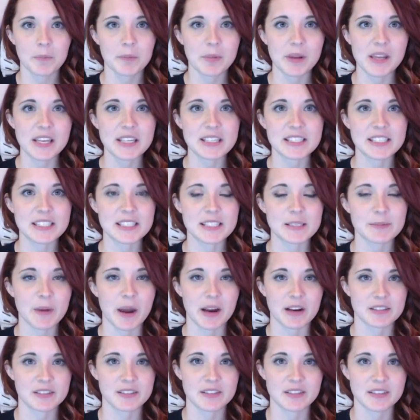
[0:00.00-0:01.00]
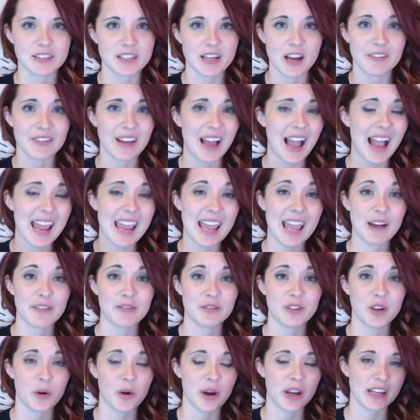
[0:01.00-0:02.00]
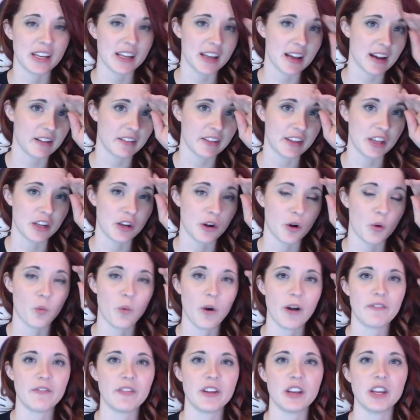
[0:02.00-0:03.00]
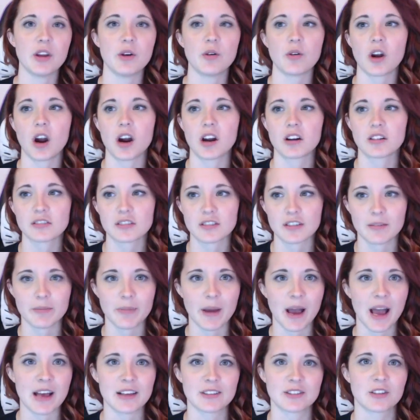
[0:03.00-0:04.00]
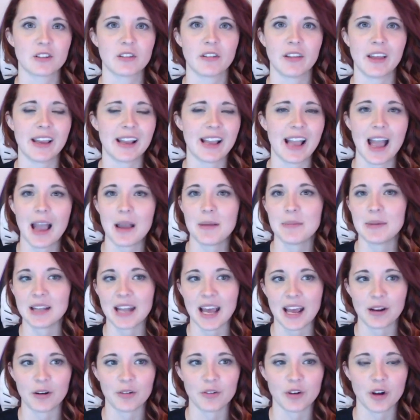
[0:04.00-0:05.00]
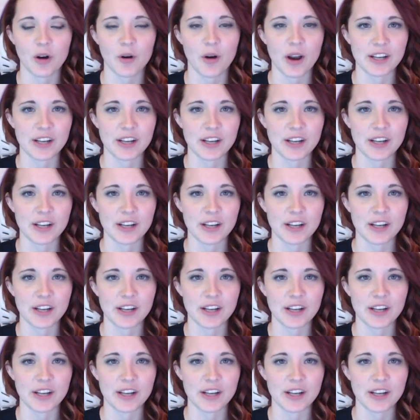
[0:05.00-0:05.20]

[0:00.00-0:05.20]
PC specs and stuff, I have no idea, you know, what video cards are the best, or like, I mean, I don't know.